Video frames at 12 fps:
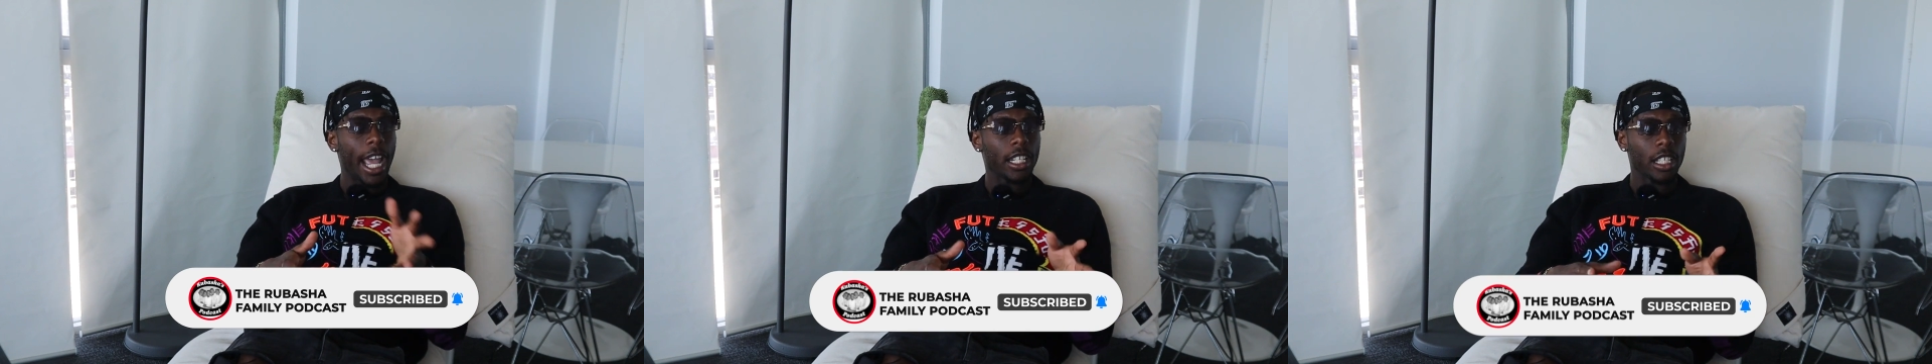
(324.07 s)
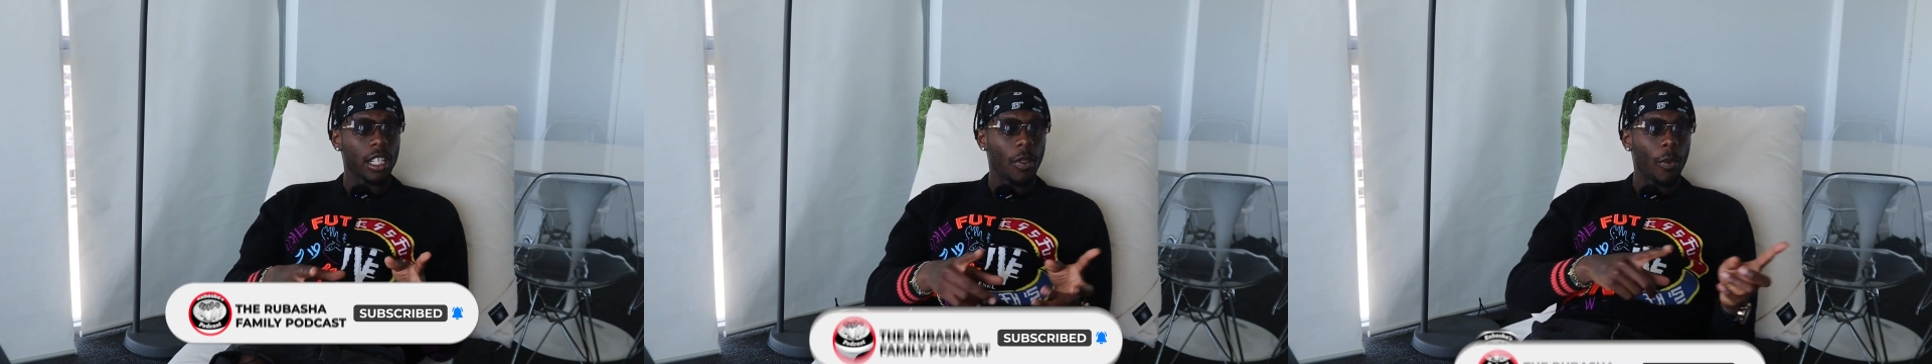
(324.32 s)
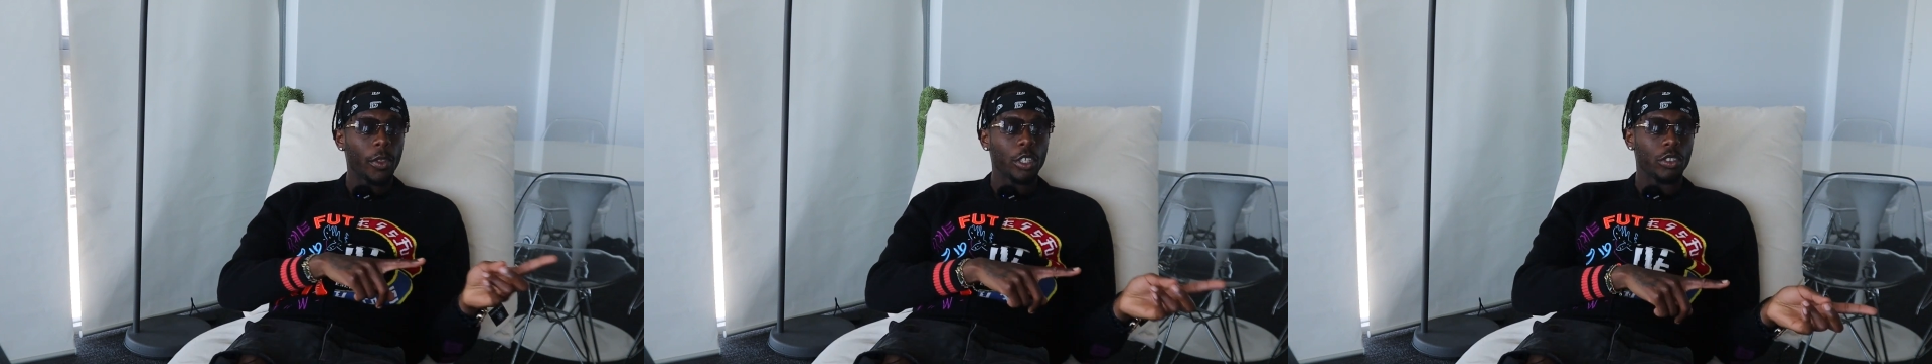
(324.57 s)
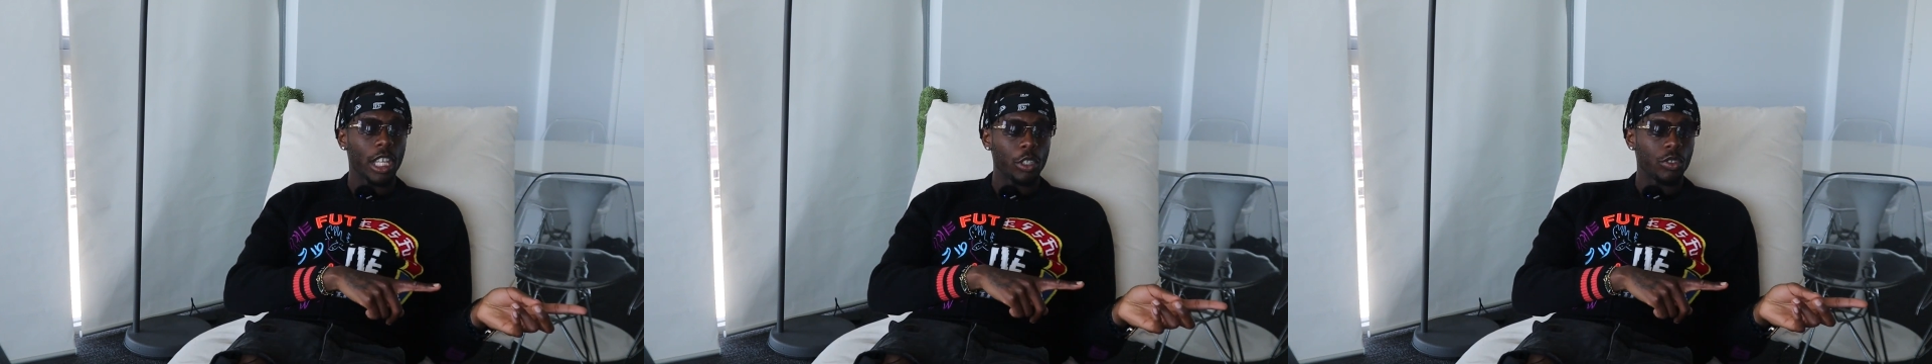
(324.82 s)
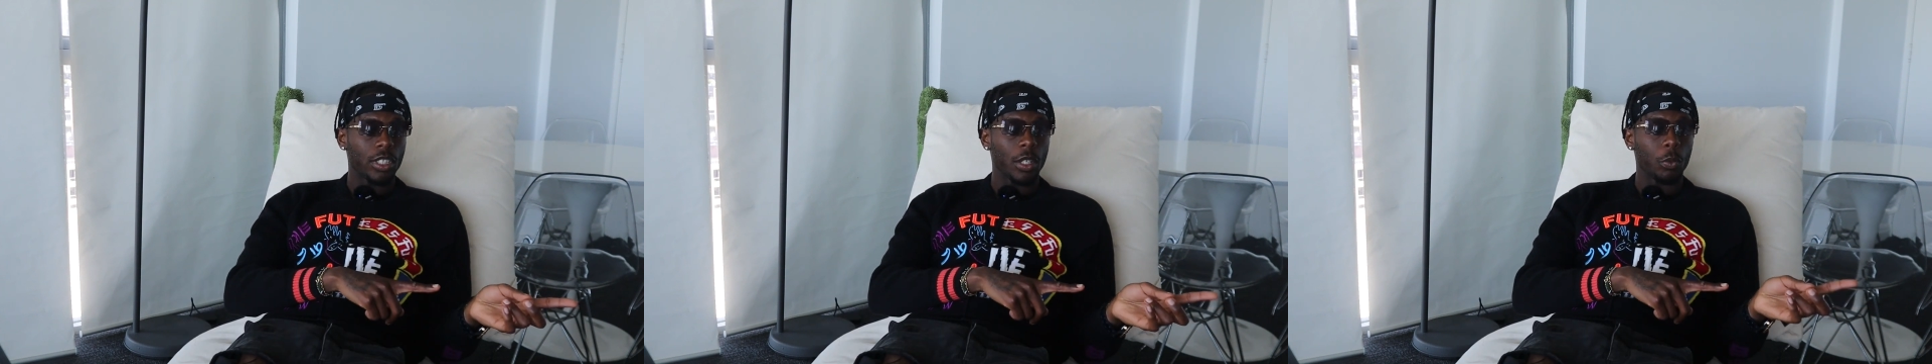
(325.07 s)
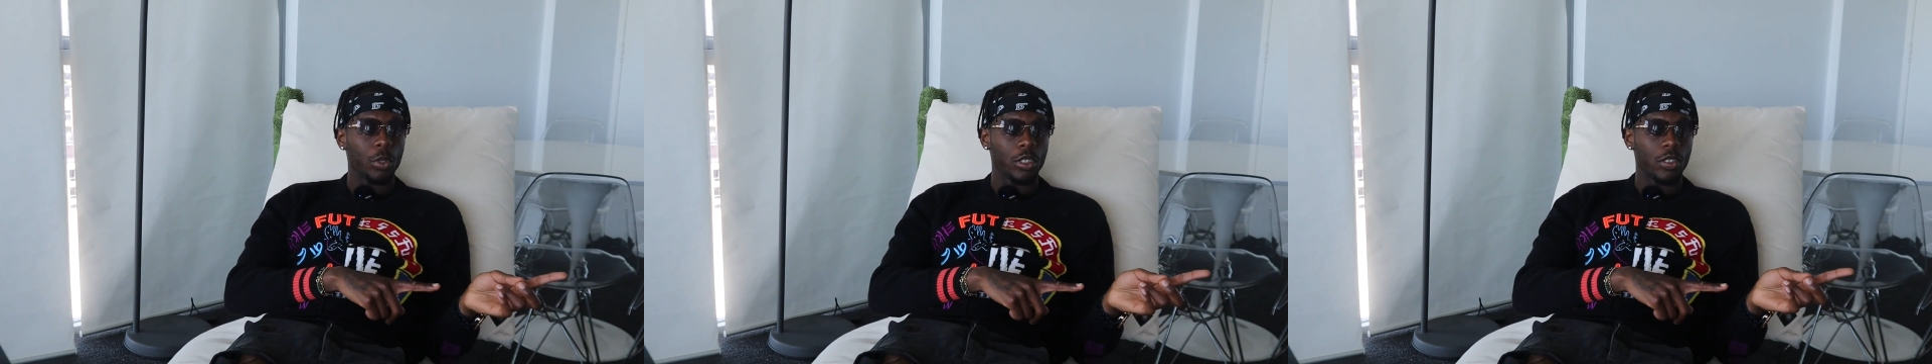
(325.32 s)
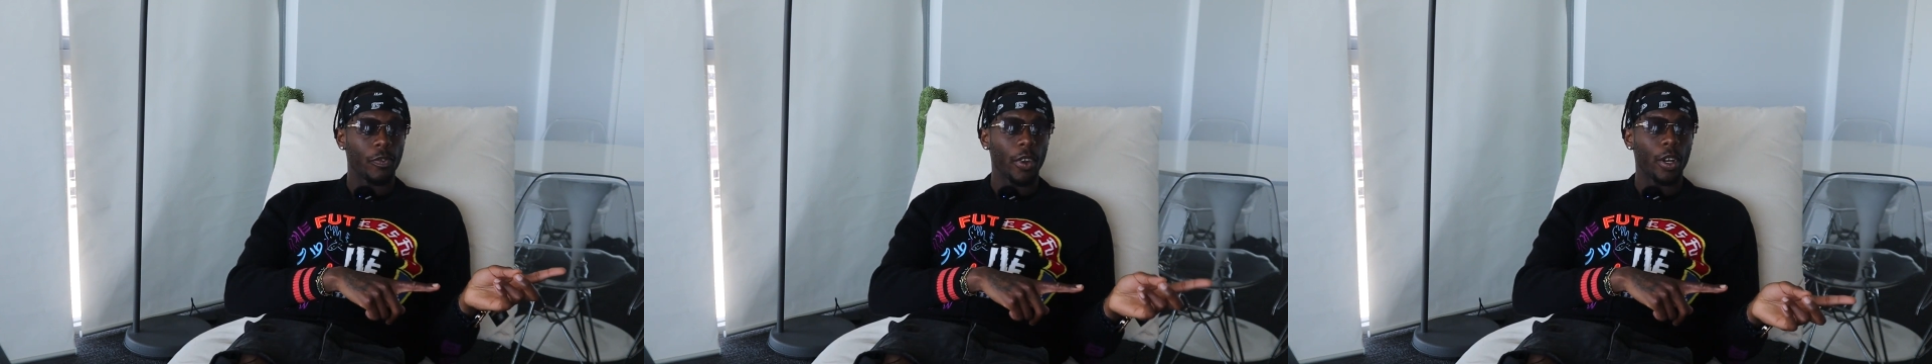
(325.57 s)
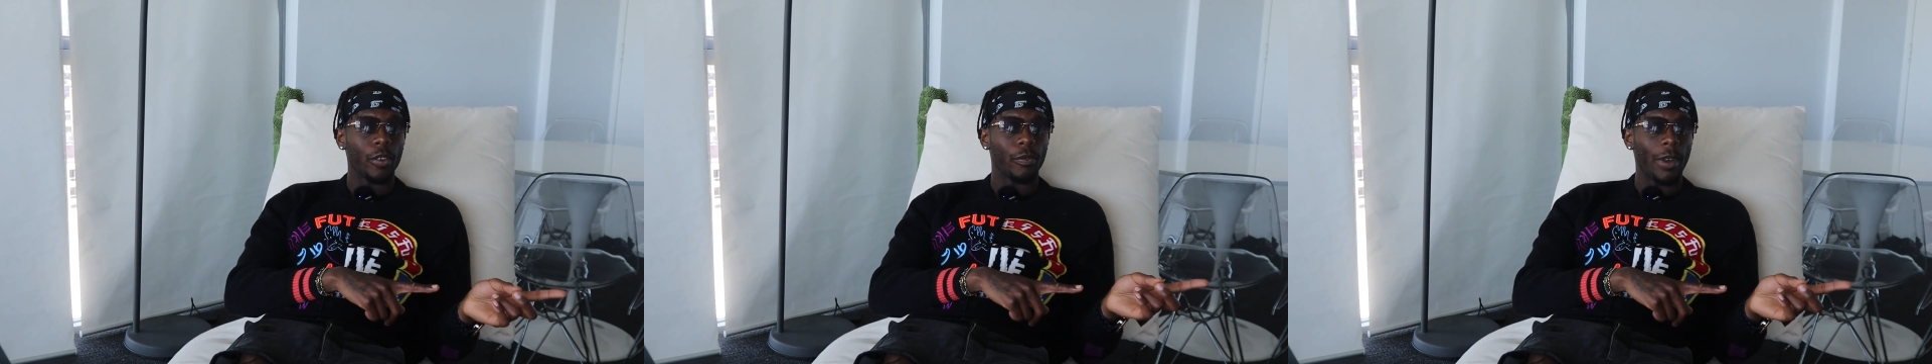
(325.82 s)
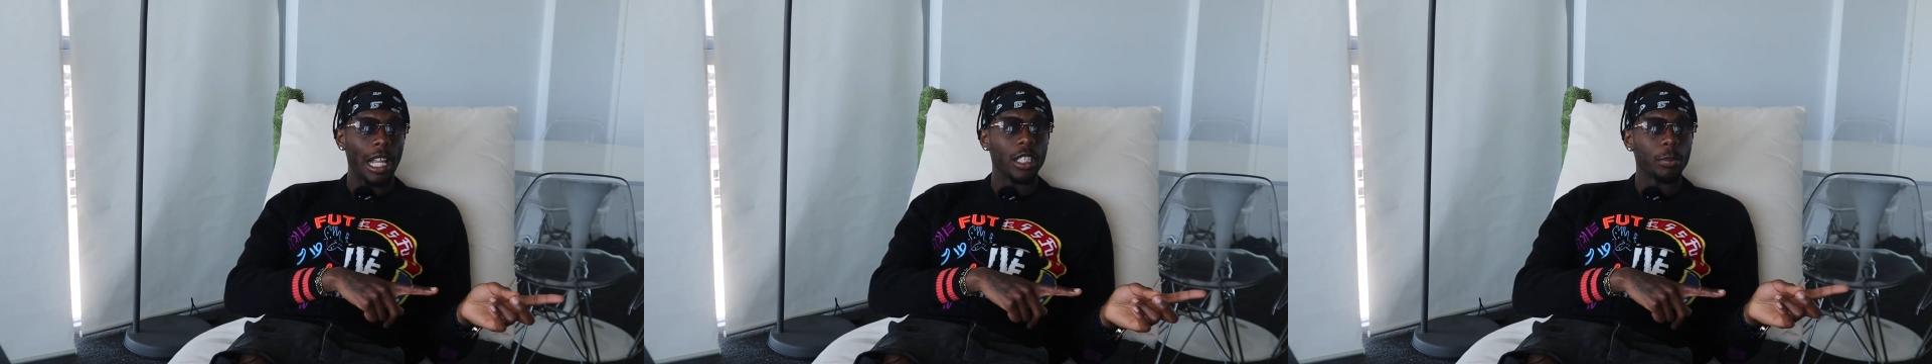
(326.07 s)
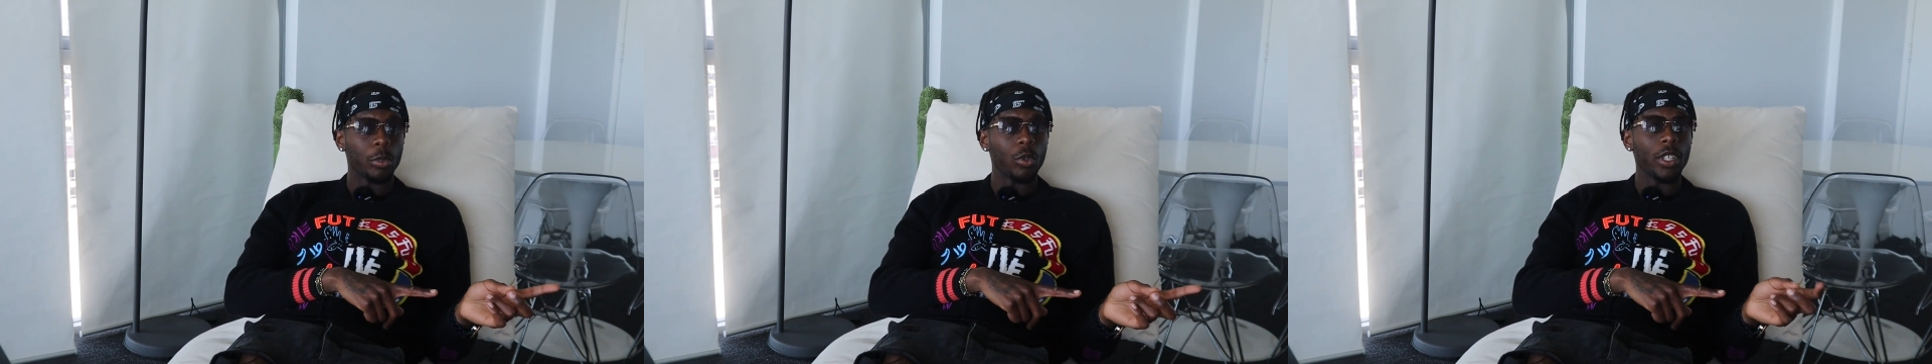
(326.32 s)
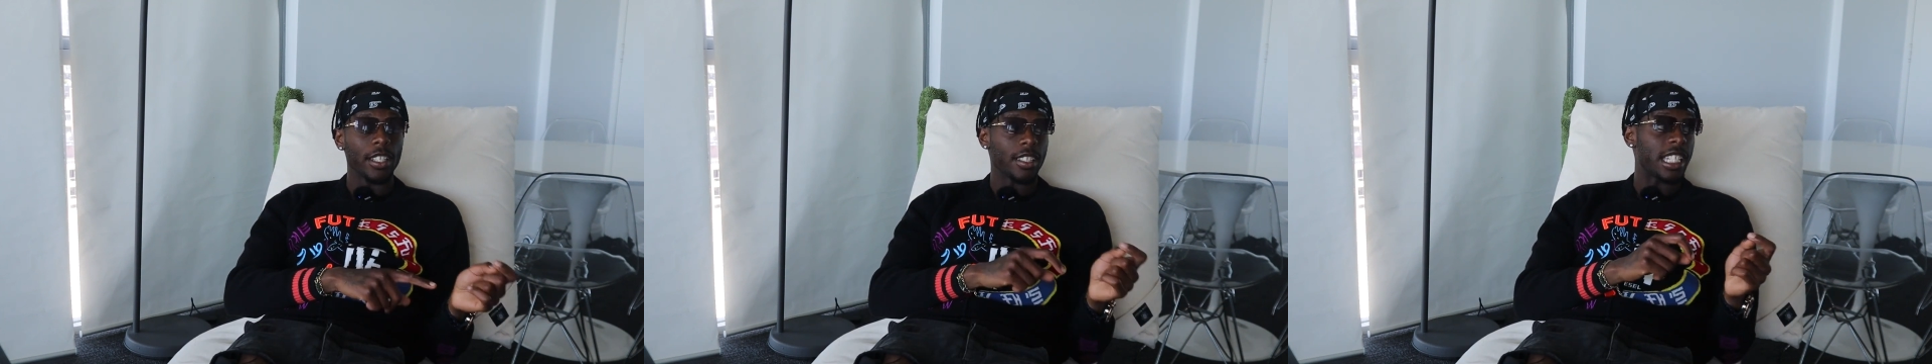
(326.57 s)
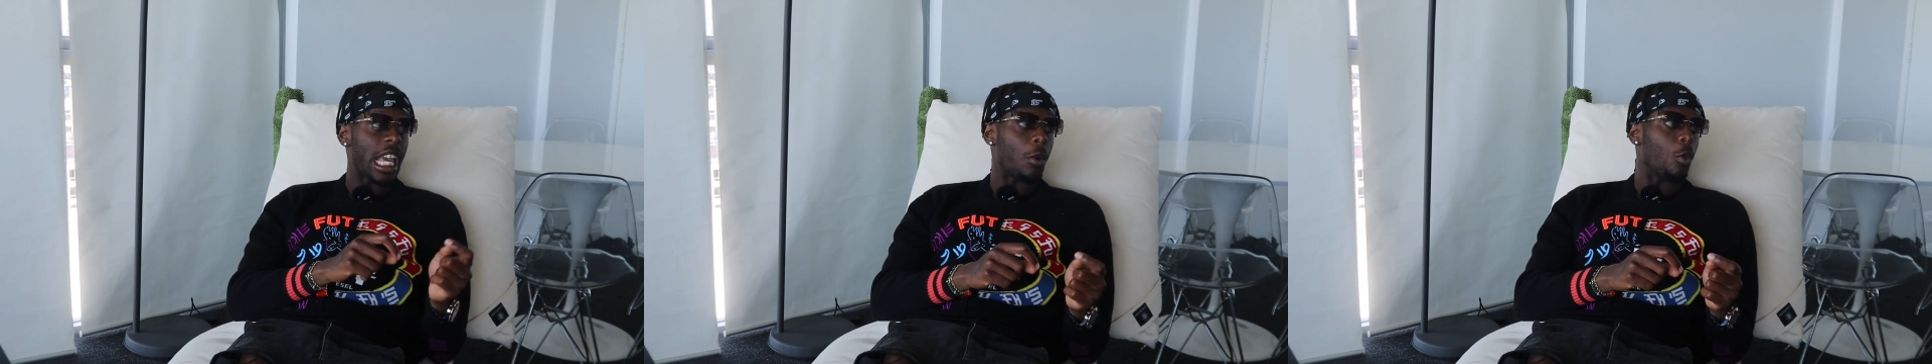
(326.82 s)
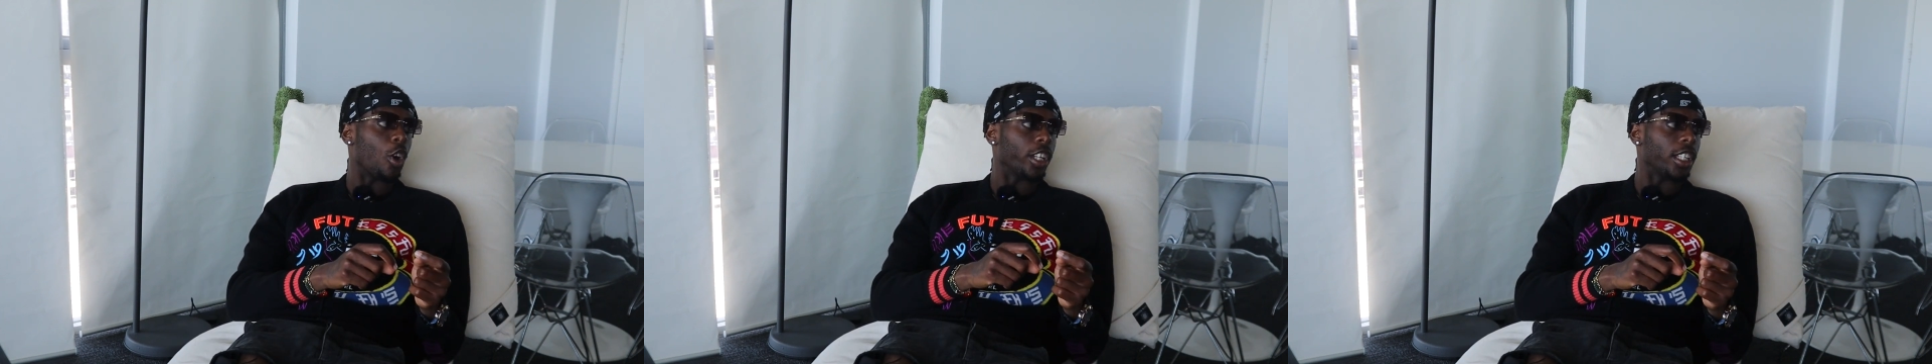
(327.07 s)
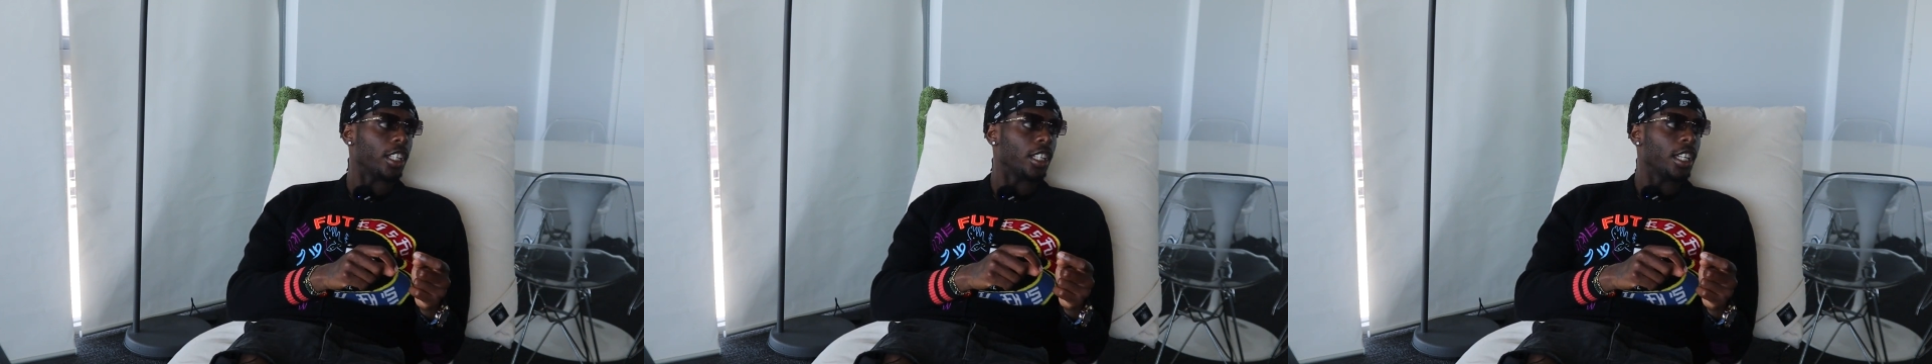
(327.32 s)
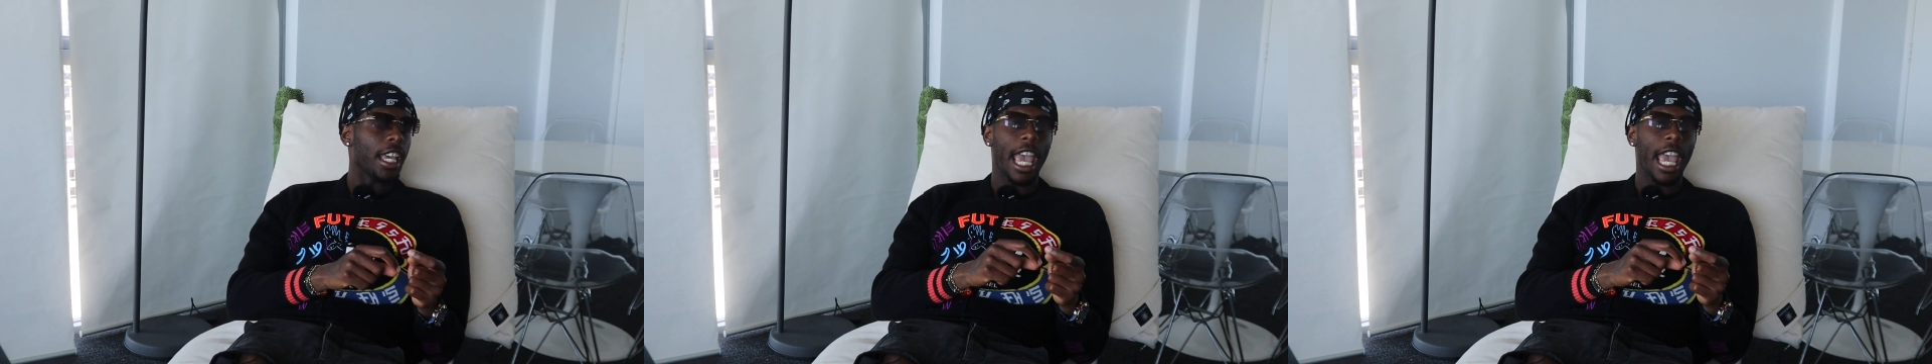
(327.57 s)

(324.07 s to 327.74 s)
And another thing that you said was very valuable is networking